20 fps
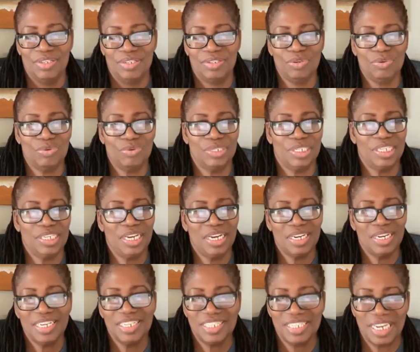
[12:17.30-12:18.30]
So the
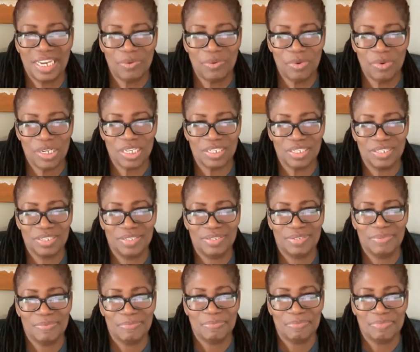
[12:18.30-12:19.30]
other thing
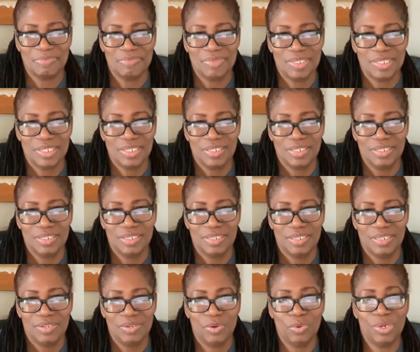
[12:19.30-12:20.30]
was
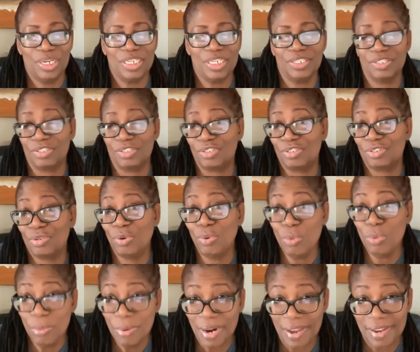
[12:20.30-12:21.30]
going to
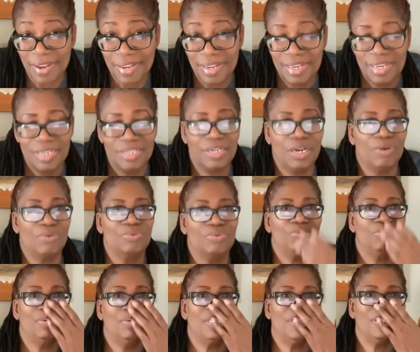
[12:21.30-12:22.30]
school. Now,
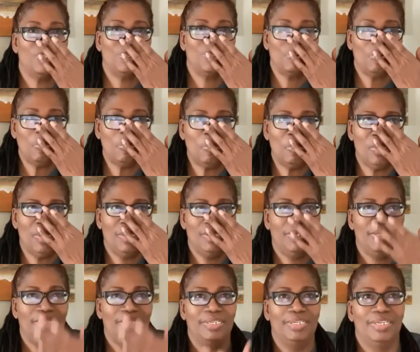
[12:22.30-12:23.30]
going to school,